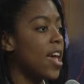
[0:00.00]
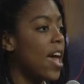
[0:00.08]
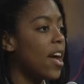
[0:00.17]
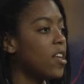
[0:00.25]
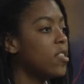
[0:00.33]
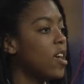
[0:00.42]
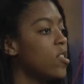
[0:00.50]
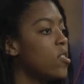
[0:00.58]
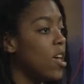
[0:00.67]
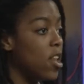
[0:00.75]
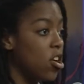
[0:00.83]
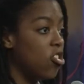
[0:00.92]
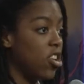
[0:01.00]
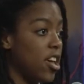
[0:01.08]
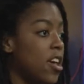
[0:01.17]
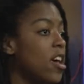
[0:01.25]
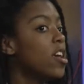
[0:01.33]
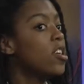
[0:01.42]
excess
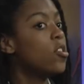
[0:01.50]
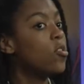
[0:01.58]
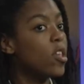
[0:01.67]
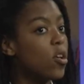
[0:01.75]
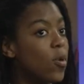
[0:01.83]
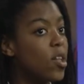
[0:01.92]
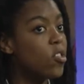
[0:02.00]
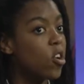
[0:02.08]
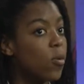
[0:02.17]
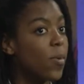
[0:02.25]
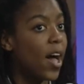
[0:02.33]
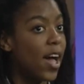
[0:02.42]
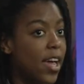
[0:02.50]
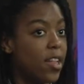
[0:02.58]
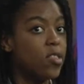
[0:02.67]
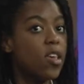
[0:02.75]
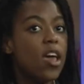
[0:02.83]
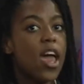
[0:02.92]
energy using wind
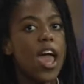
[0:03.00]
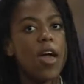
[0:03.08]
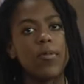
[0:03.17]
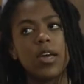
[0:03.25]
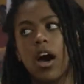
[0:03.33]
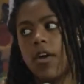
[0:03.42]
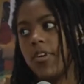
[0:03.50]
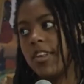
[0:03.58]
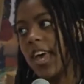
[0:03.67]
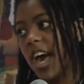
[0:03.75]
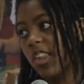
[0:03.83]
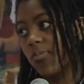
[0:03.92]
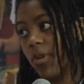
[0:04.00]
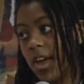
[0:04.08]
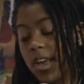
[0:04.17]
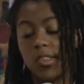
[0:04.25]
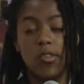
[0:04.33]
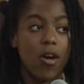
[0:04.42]
turbines, and we offer tax
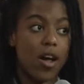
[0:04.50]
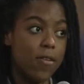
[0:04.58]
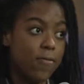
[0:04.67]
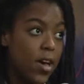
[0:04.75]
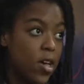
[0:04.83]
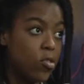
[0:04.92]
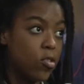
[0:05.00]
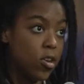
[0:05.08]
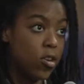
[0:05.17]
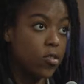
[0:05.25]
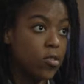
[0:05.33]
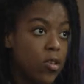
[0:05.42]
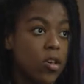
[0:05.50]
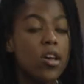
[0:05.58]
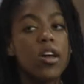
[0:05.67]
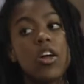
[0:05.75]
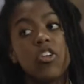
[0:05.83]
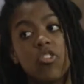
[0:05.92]
breaks to our investors.
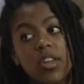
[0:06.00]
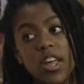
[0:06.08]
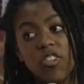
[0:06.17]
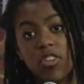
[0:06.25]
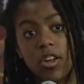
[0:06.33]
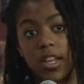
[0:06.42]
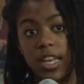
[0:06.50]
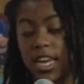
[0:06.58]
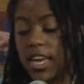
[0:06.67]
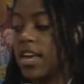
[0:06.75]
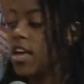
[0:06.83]
Traditionally,